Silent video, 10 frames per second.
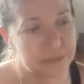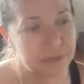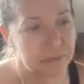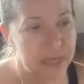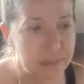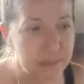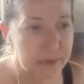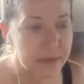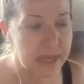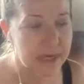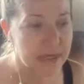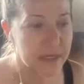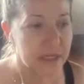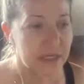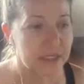full of people. And
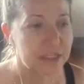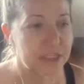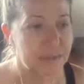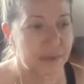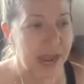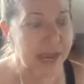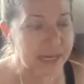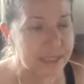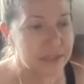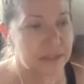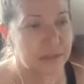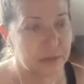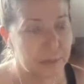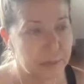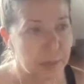she reacted to
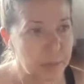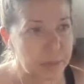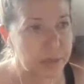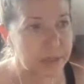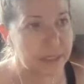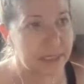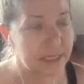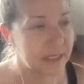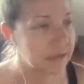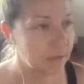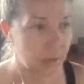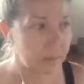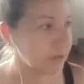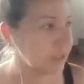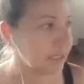it appropriately and
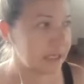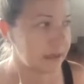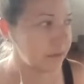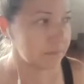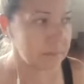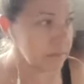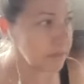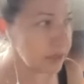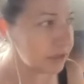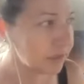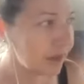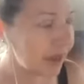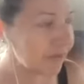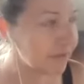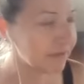normally, and, you know,
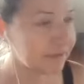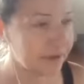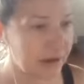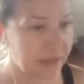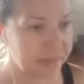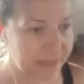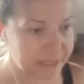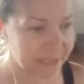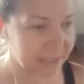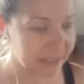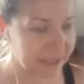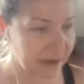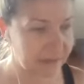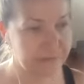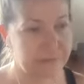having a very authentic,
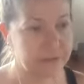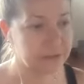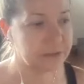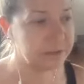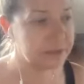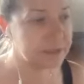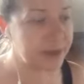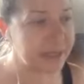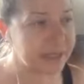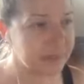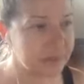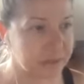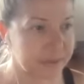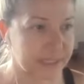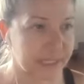unfiltered response,
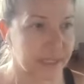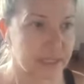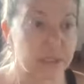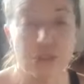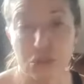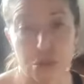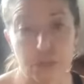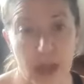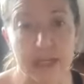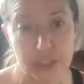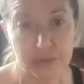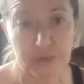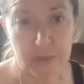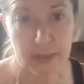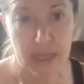which was like, this is too much
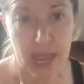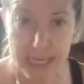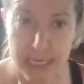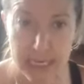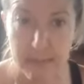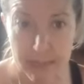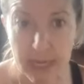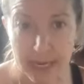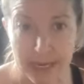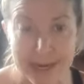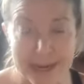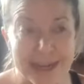for me. I need a minute.